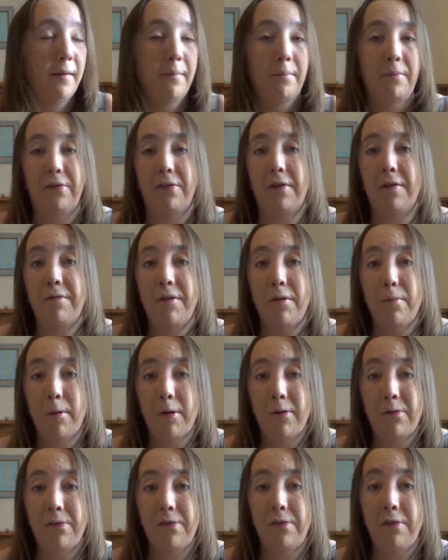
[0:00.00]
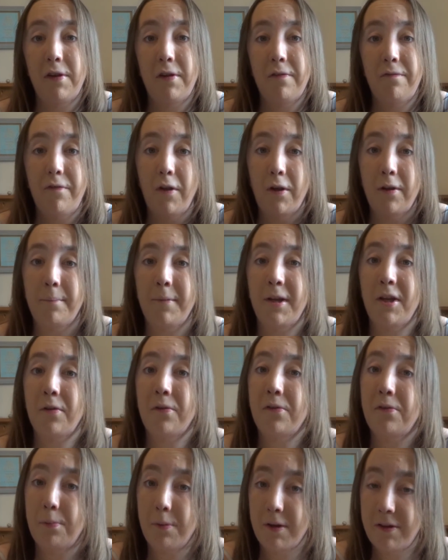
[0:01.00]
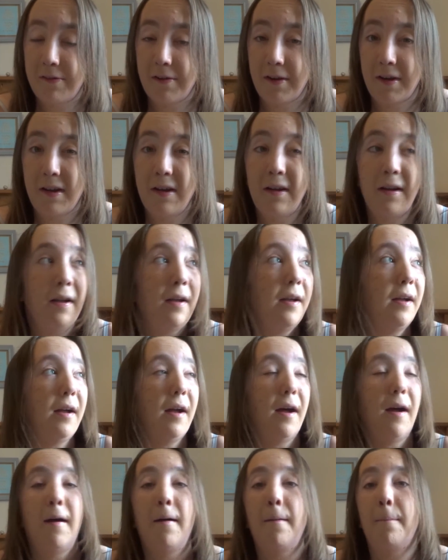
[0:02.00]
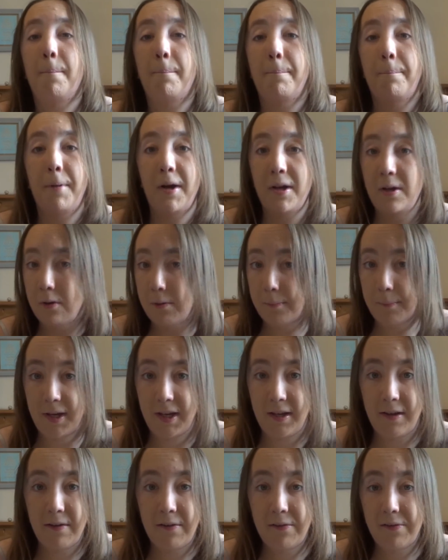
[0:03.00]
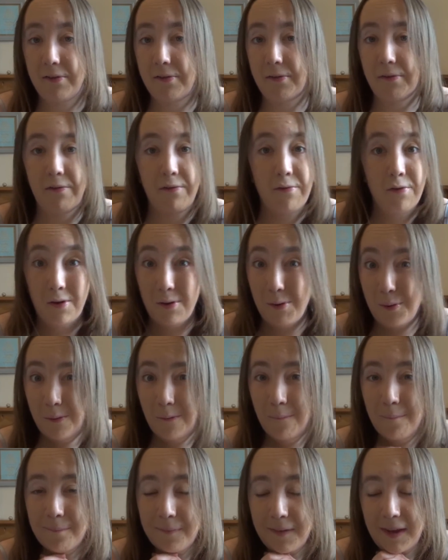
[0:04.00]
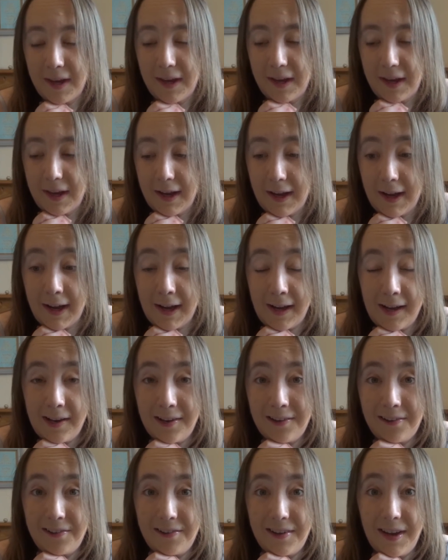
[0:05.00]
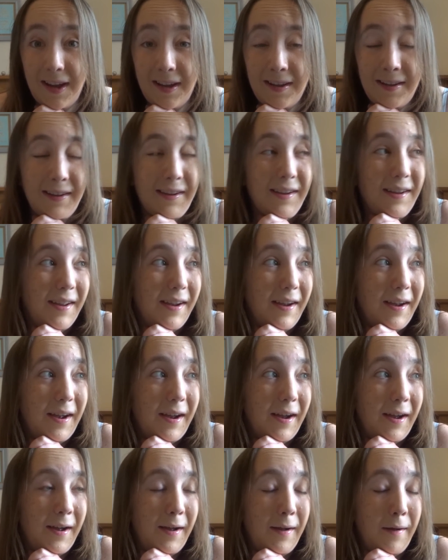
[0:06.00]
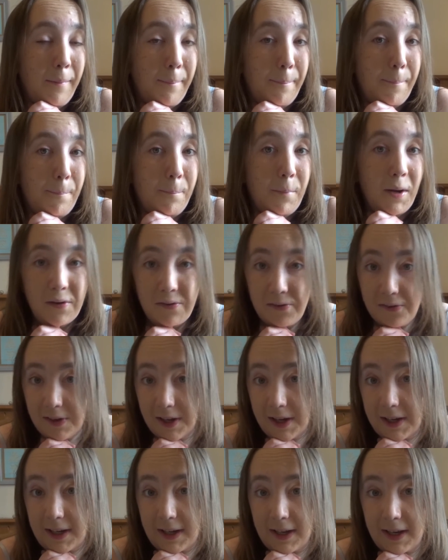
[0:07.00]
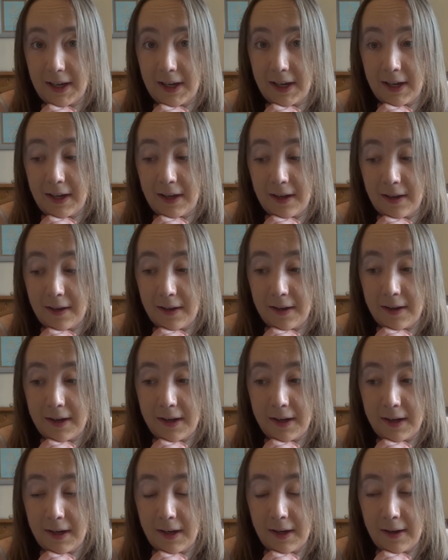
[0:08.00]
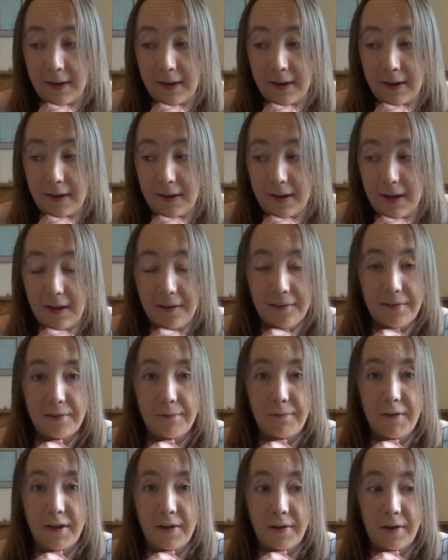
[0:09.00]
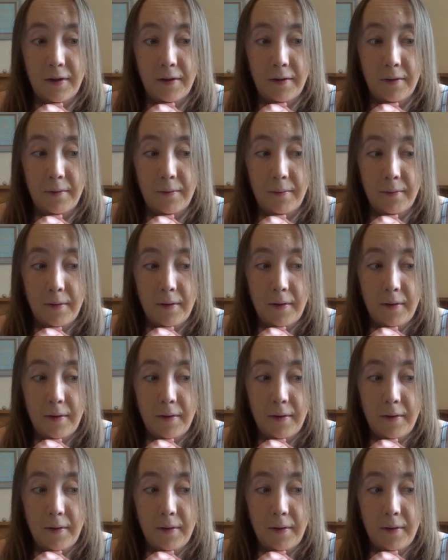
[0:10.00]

so if you want to follow me on Twitter, by all means do. And yeah, most likely the next video